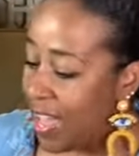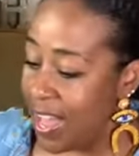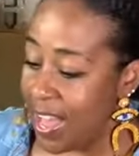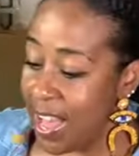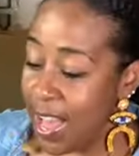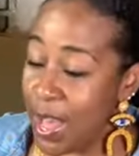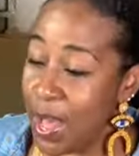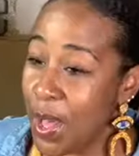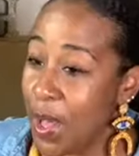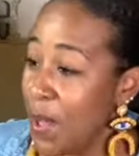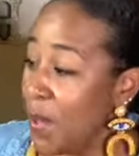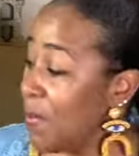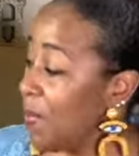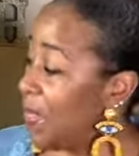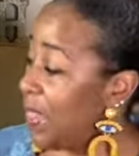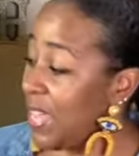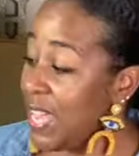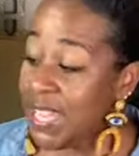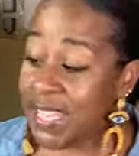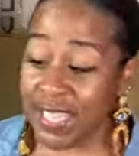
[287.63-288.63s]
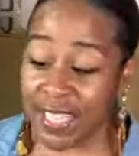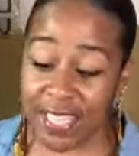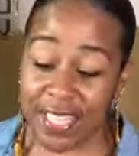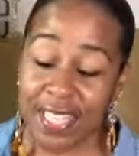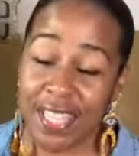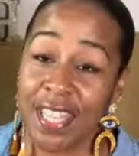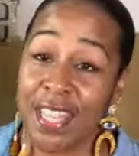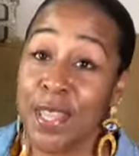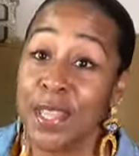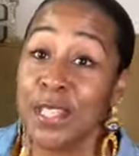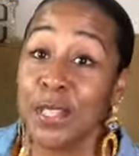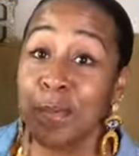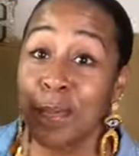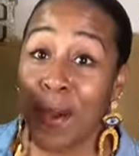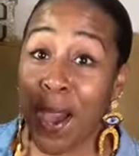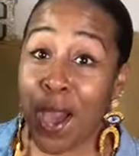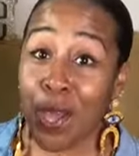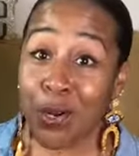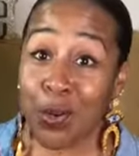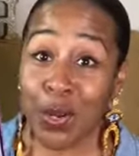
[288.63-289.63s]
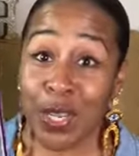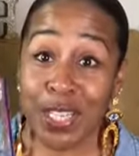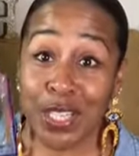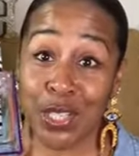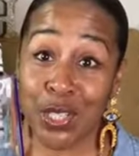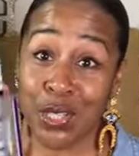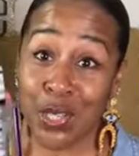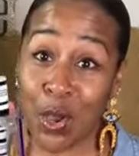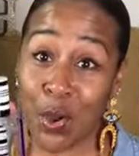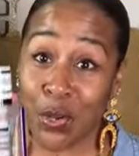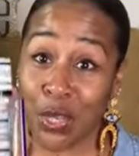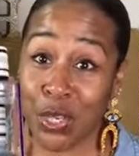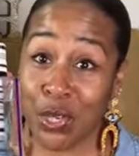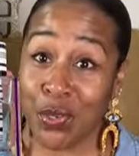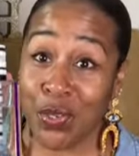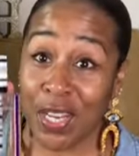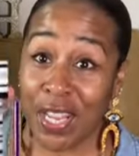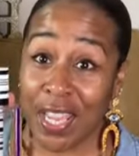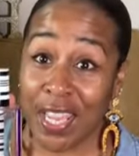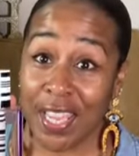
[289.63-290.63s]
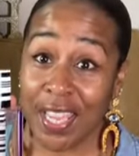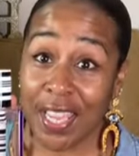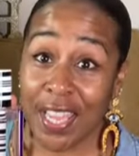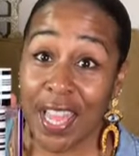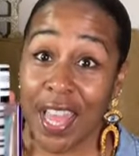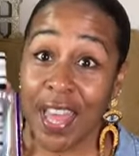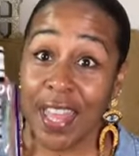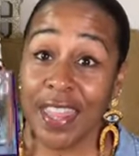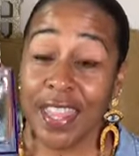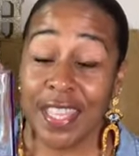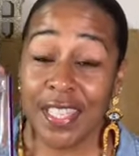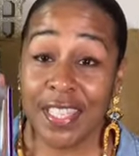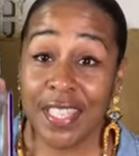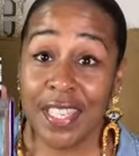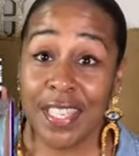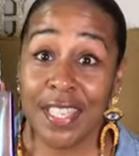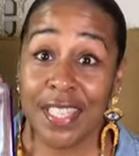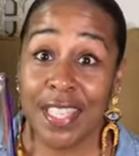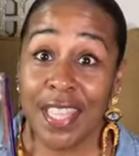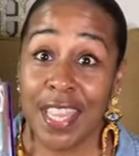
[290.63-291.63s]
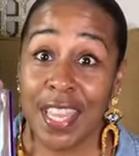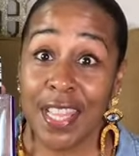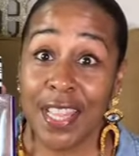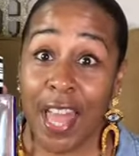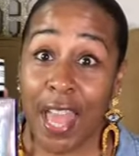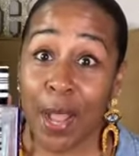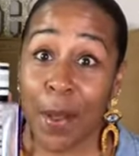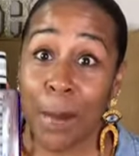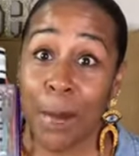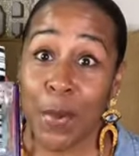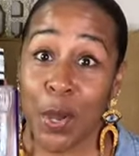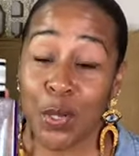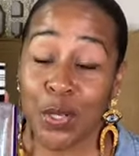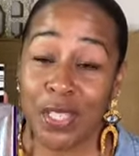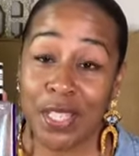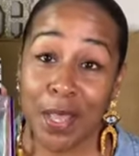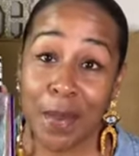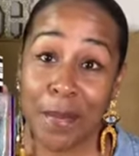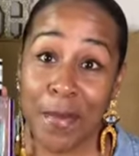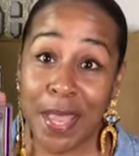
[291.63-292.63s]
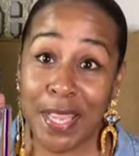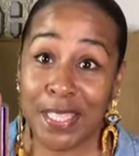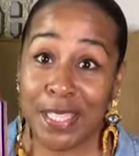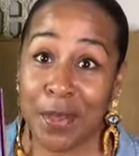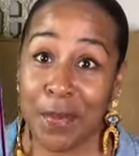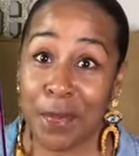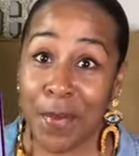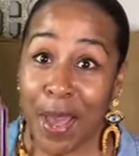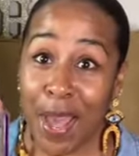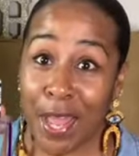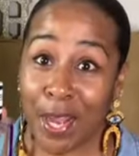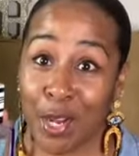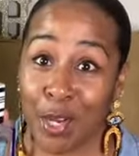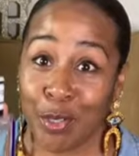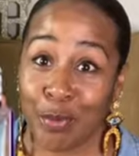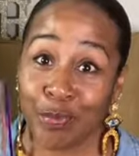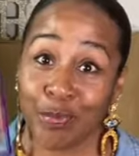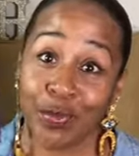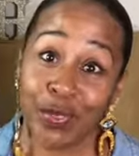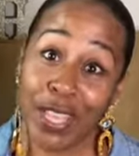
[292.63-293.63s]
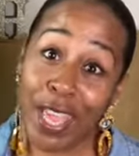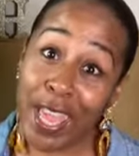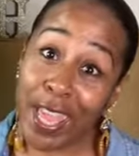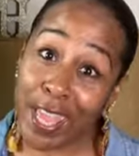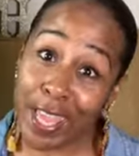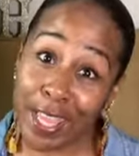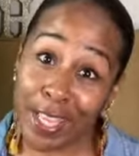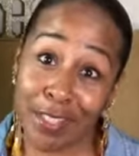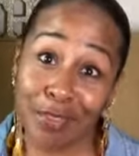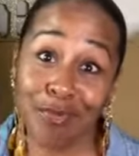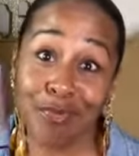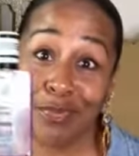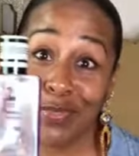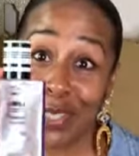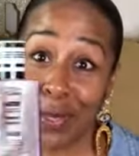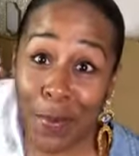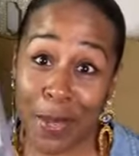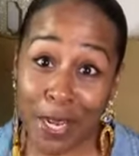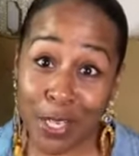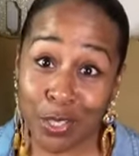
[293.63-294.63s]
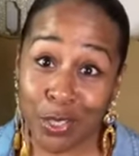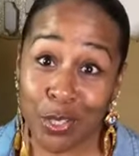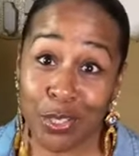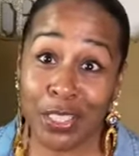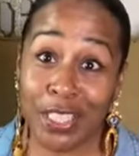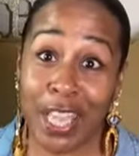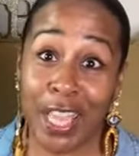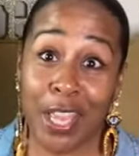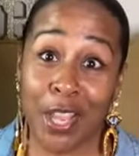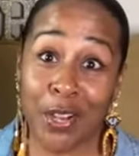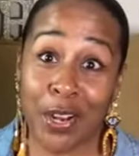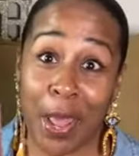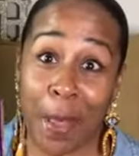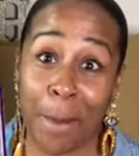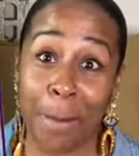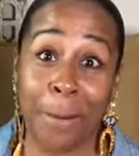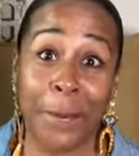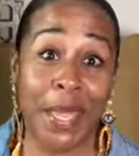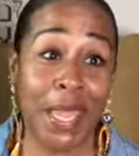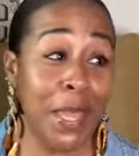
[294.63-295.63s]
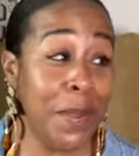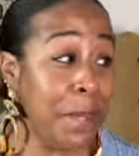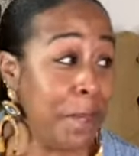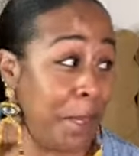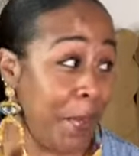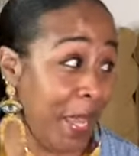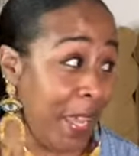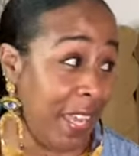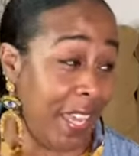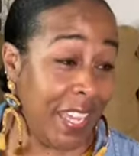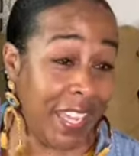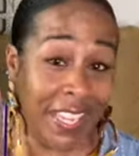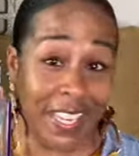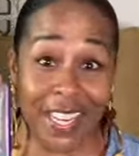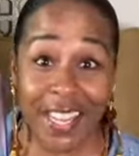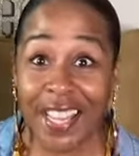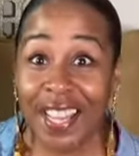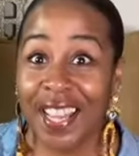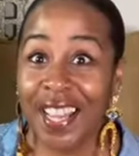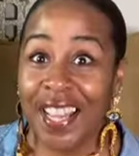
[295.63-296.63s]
Um, this, this bottle is so unique. This is the like most amazing bottle and somebody else gonna take care of that beeping.